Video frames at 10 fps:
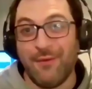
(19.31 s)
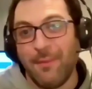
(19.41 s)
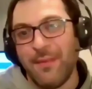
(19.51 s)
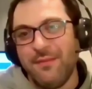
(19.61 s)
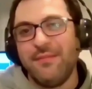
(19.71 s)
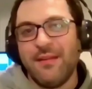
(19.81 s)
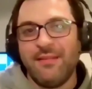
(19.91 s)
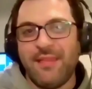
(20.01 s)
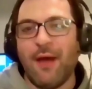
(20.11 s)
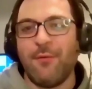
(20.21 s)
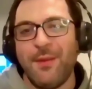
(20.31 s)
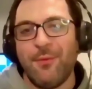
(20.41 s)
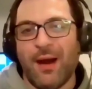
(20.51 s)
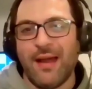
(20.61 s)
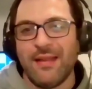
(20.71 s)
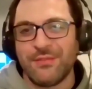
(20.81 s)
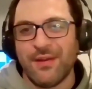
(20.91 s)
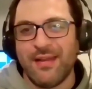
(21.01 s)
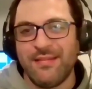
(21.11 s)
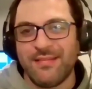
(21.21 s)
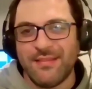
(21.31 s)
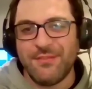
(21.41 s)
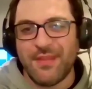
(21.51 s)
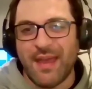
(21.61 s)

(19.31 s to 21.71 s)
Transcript: I mean, that would be wise, right, to do mm-hmm.